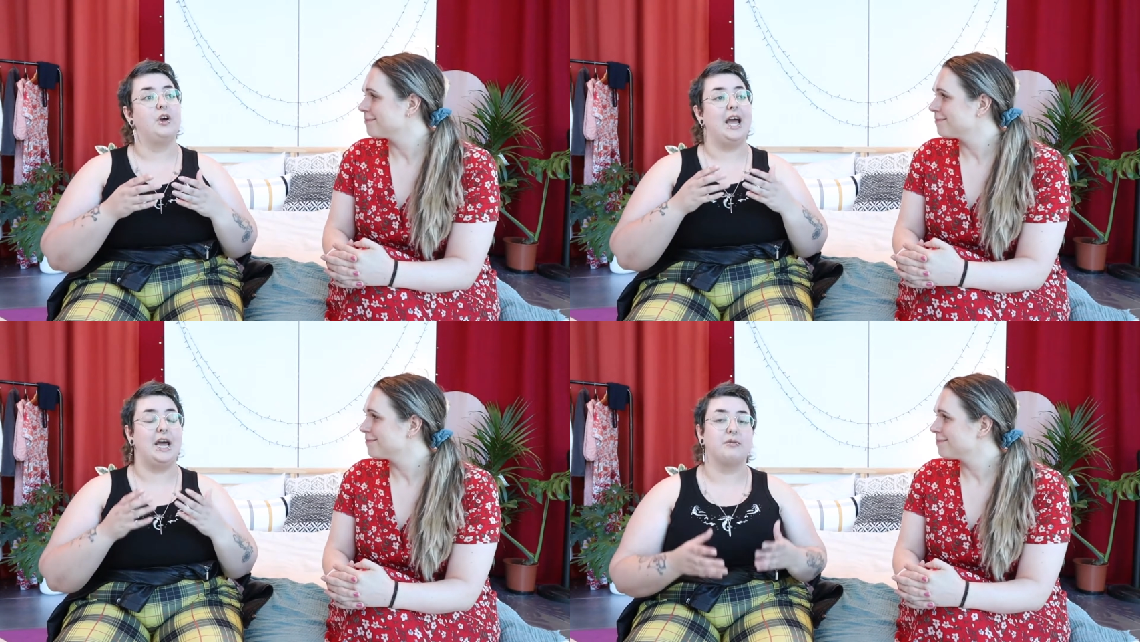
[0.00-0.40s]

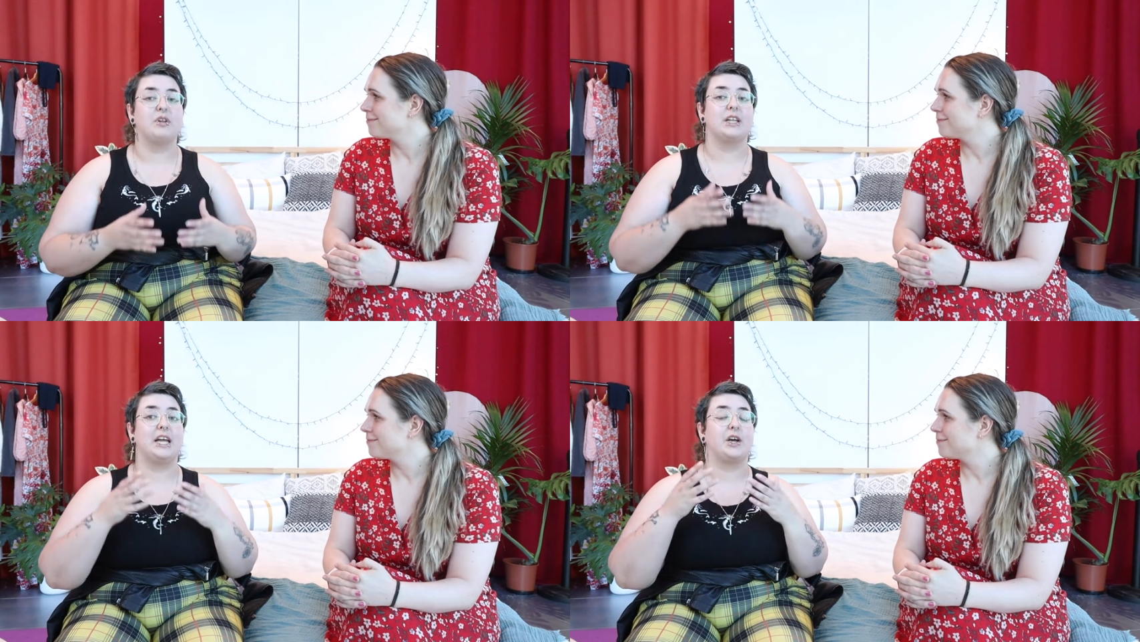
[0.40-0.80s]

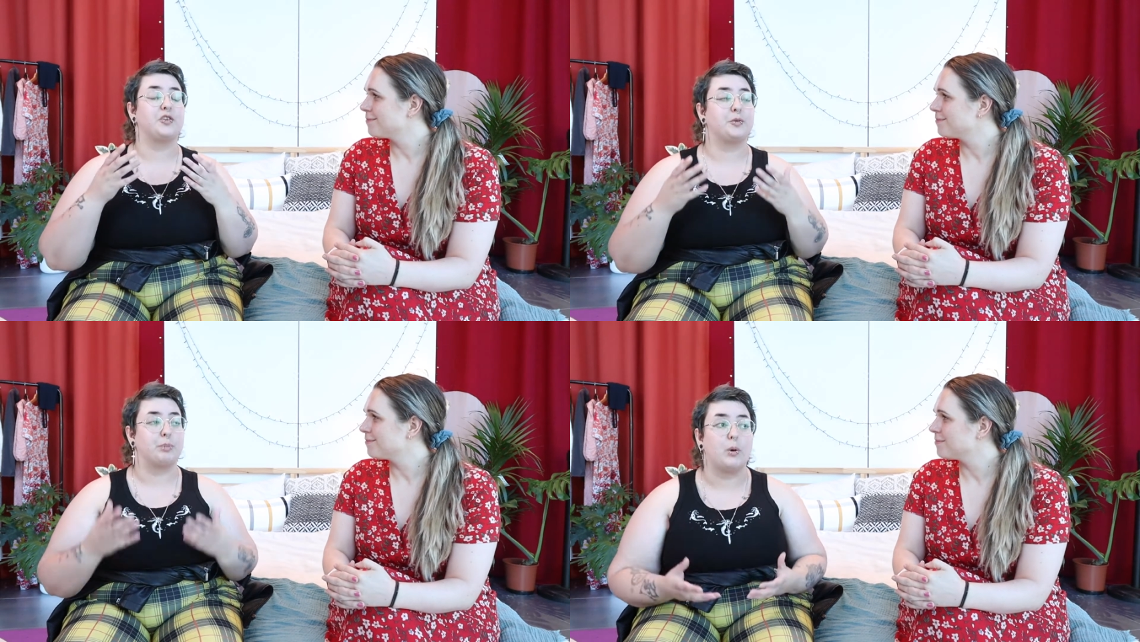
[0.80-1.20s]
Speaker 1: heavily
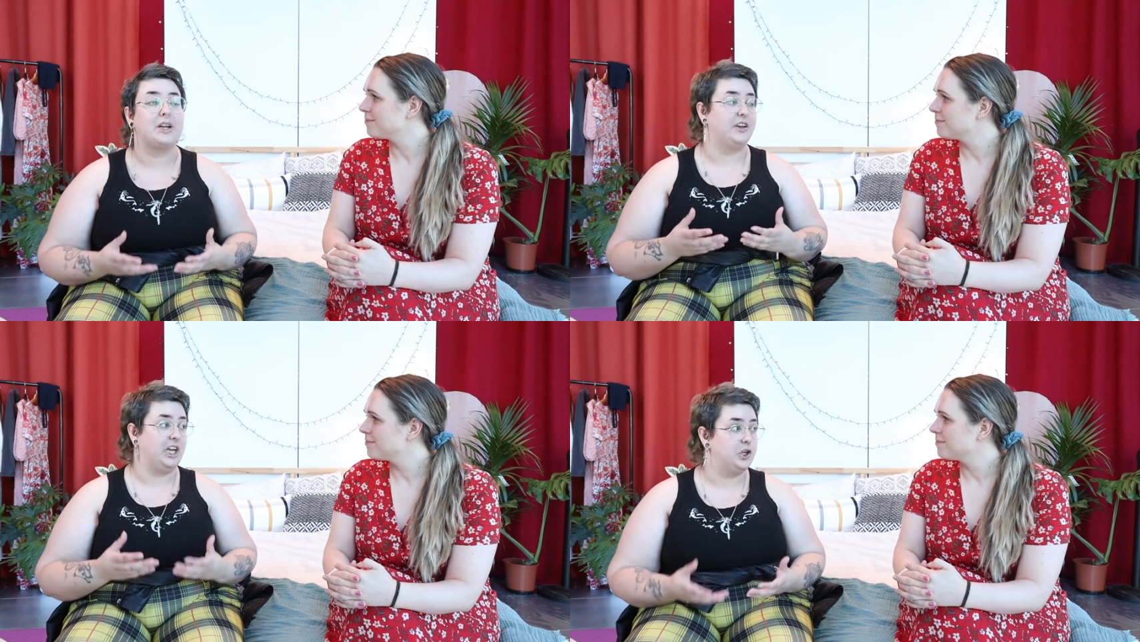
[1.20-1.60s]

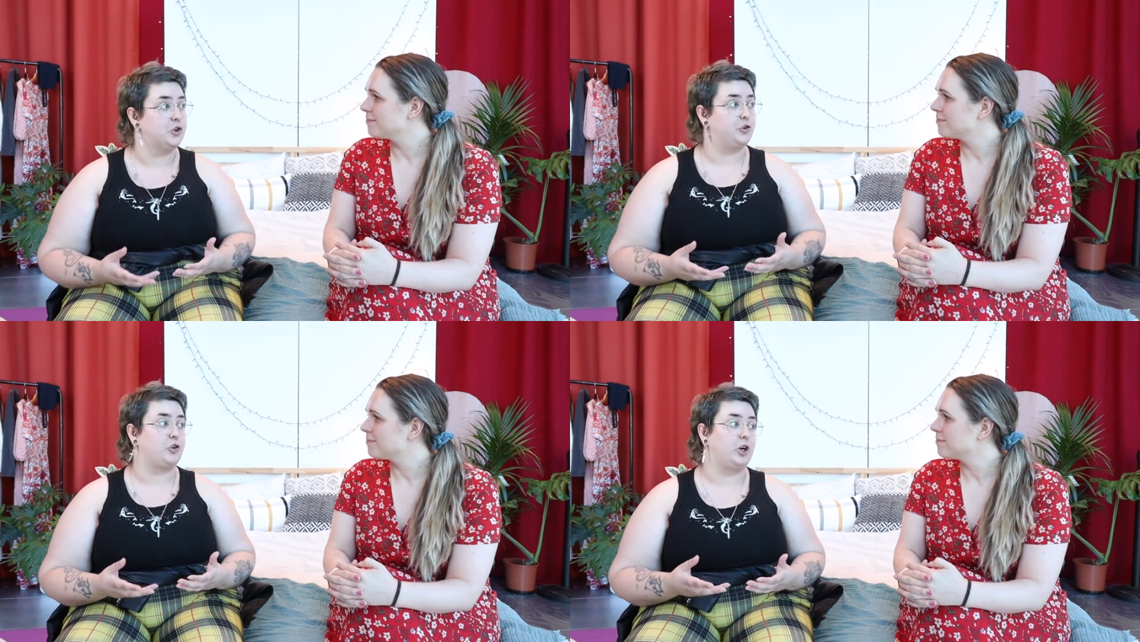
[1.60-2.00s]
exploited
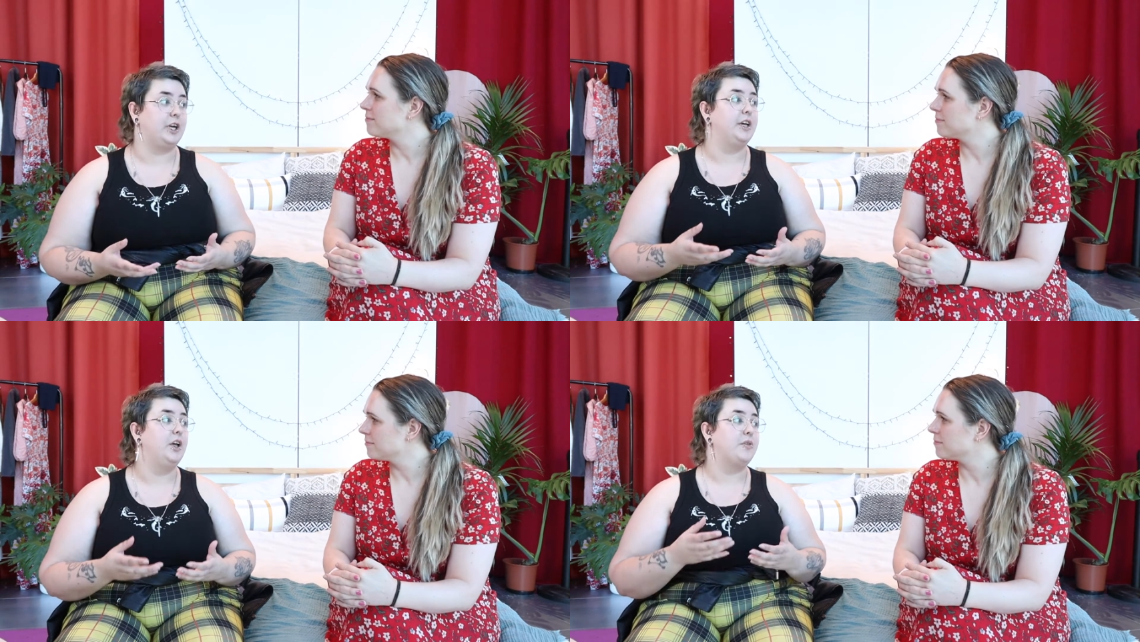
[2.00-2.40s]
industry
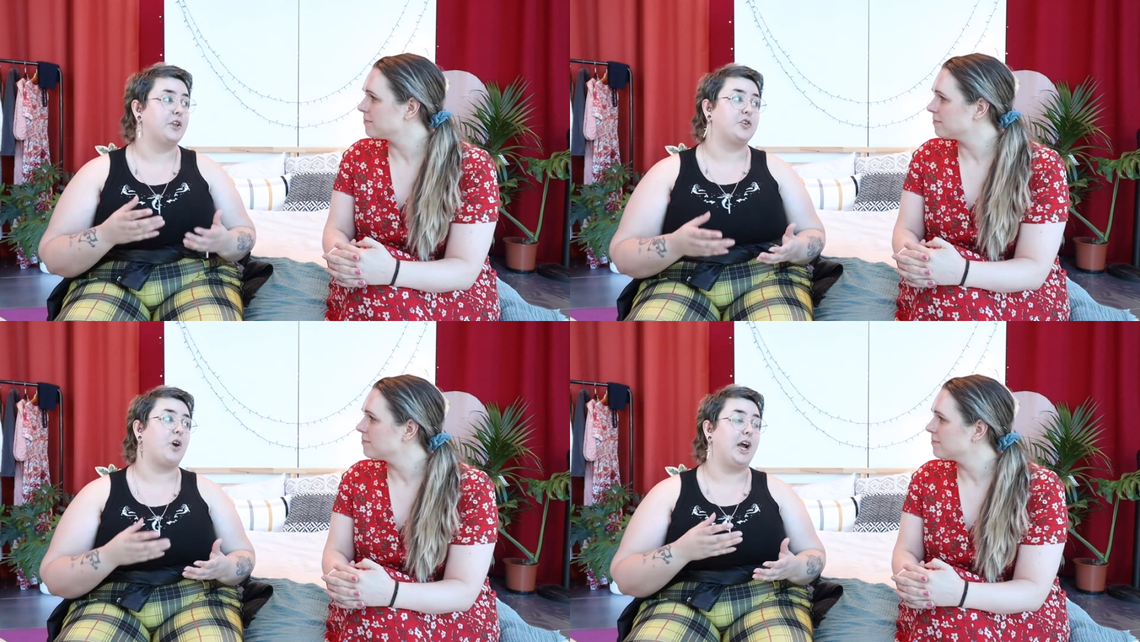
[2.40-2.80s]

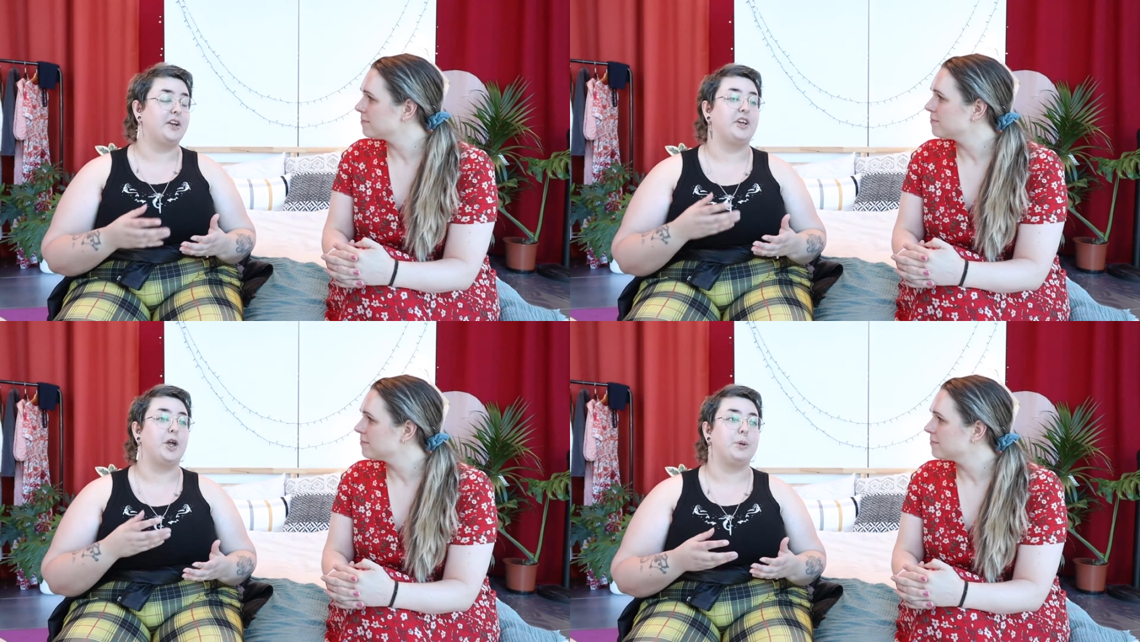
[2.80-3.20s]
that's trying
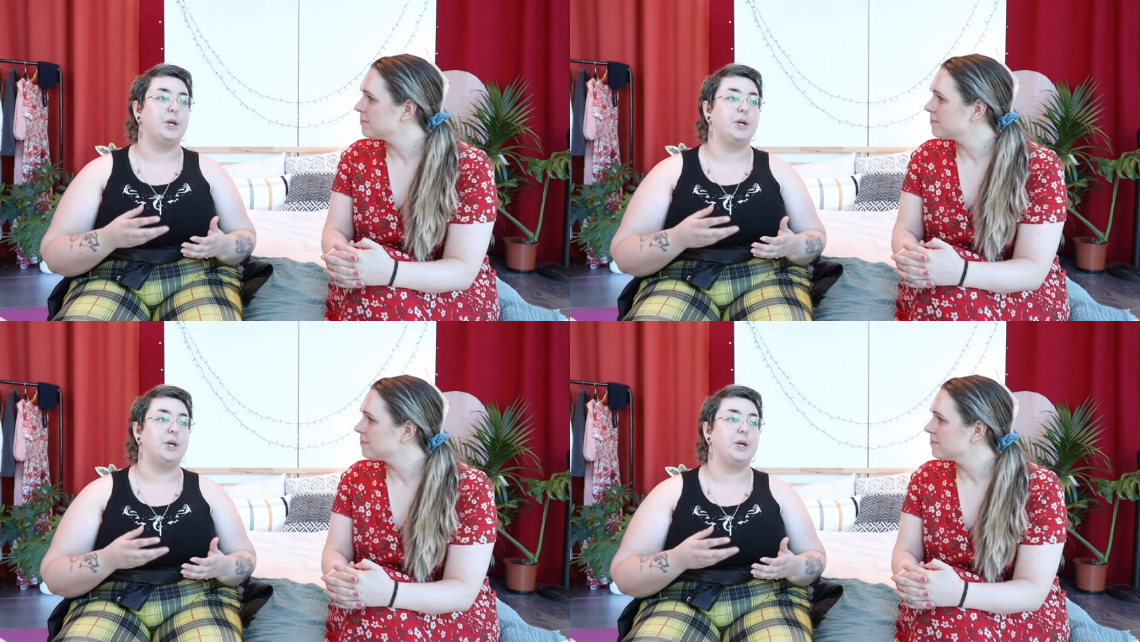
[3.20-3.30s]
to get